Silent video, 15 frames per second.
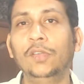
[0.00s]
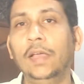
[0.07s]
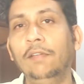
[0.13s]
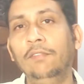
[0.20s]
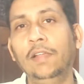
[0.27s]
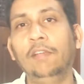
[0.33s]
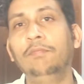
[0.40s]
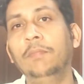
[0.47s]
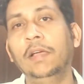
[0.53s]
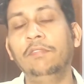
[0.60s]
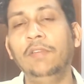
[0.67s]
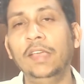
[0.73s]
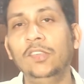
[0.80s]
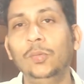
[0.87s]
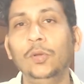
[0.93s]
So I've left my
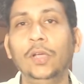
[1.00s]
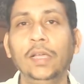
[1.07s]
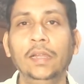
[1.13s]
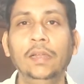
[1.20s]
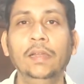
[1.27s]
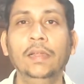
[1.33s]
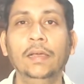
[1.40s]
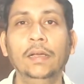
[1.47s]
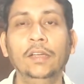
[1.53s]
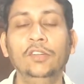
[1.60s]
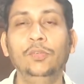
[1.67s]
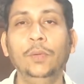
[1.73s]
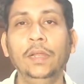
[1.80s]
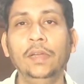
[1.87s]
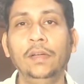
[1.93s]
Facebook and
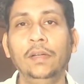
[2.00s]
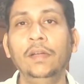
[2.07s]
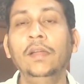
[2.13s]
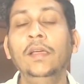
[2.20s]
Twitter